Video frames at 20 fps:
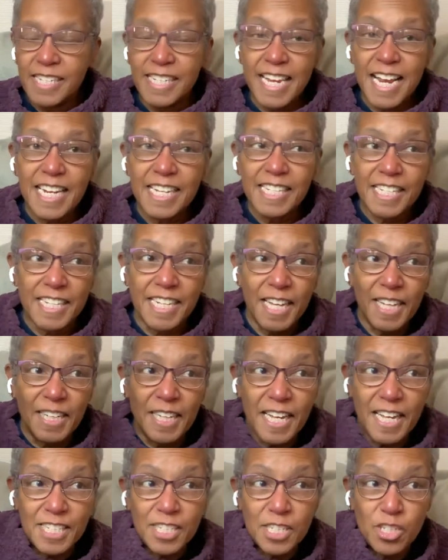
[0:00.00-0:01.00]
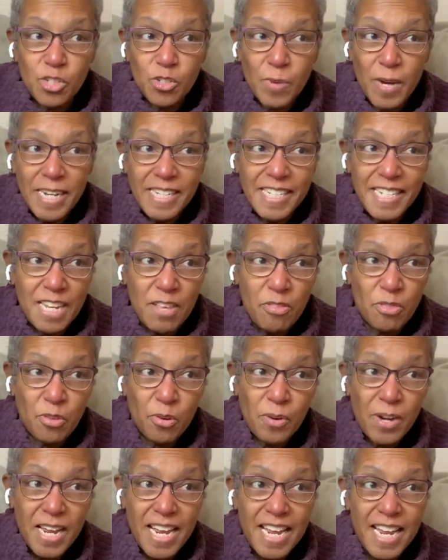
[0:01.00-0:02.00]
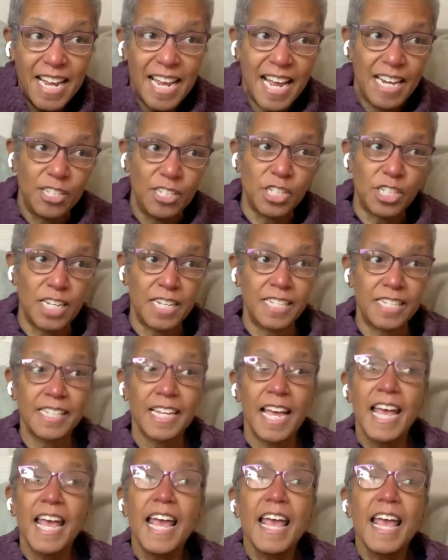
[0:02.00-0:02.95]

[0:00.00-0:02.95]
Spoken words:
Knit till it's 23 inches.